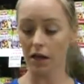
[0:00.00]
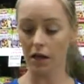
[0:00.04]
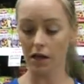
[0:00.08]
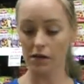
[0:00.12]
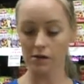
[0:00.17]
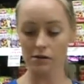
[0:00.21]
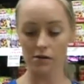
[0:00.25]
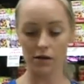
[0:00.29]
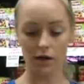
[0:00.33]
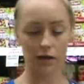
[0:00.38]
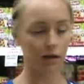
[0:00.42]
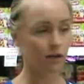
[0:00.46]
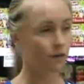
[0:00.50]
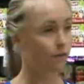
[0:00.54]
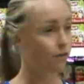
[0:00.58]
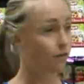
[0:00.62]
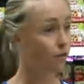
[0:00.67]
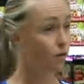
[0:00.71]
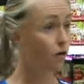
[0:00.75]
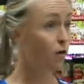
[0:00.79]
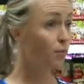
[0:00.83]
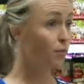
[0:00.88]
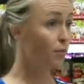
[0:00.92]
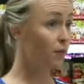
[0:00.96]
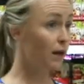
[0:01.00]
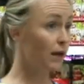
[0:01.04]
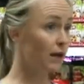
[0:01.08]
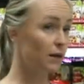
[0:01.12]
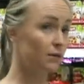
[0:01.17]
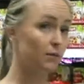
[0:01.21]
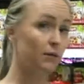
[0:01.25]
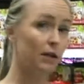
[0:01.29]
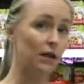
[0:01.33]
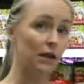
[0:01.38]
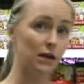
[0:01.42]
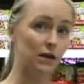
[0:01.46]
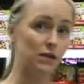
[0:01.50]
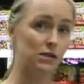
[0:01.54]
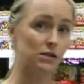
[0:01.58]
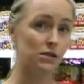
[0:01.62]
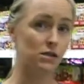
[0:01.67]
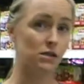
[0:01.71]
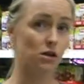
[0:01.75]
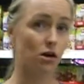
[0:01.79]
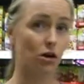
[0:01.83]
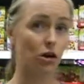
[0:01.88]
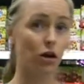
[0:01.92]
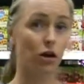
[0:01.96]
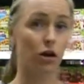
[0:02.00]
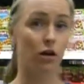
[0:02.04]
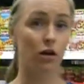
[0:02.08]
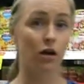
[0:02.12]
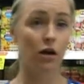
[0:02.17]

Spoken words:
is like the 4-bean mix. So